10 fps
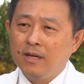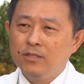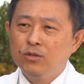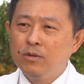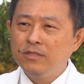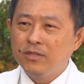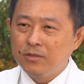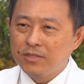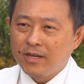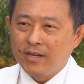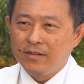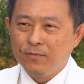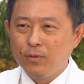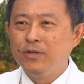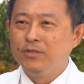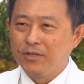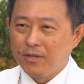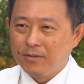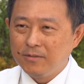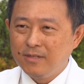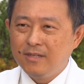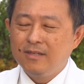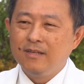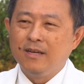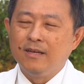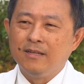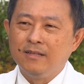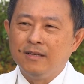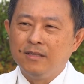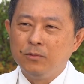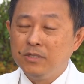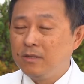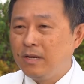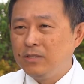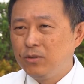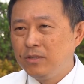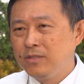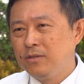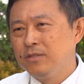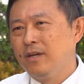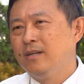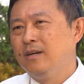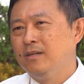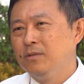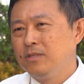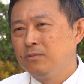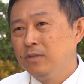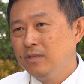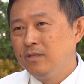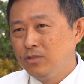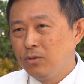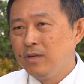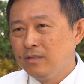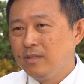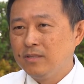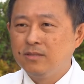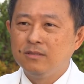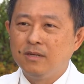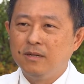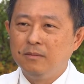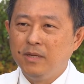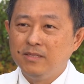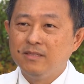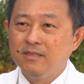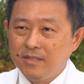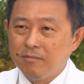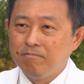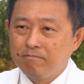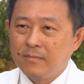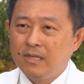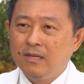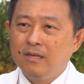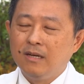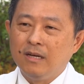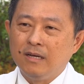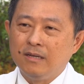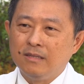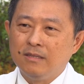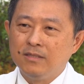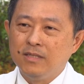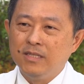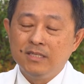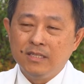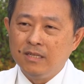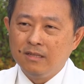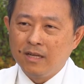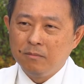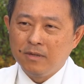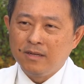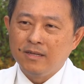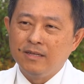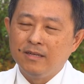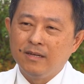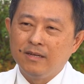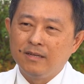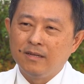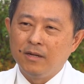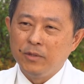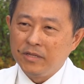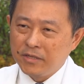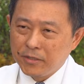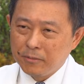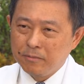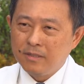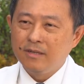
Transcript: I joined Cedars-Sinai 4 years ago, and the reason why I joined Cedars-Sinai was really to join this amazing team. The CTC led by Irene Kim.